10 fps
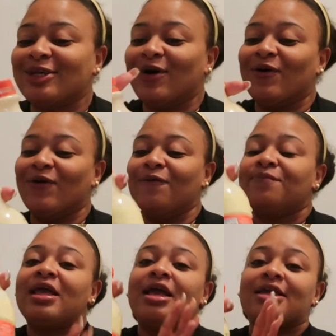So
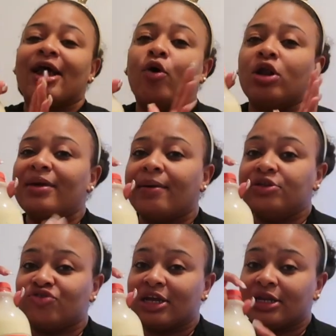yeah, only me gonna
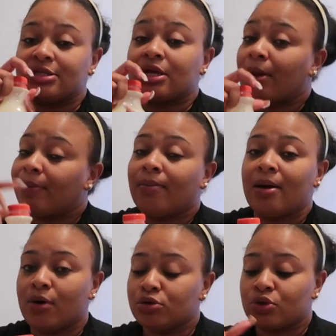be drinking it, so I'm gonna put
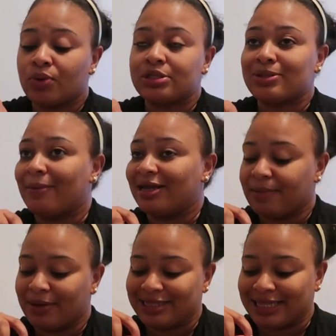my mouth to it, so mind
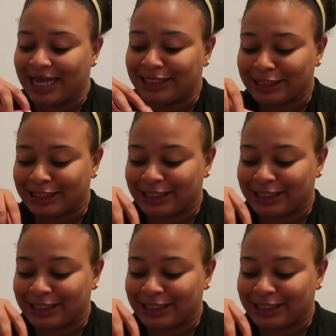your business.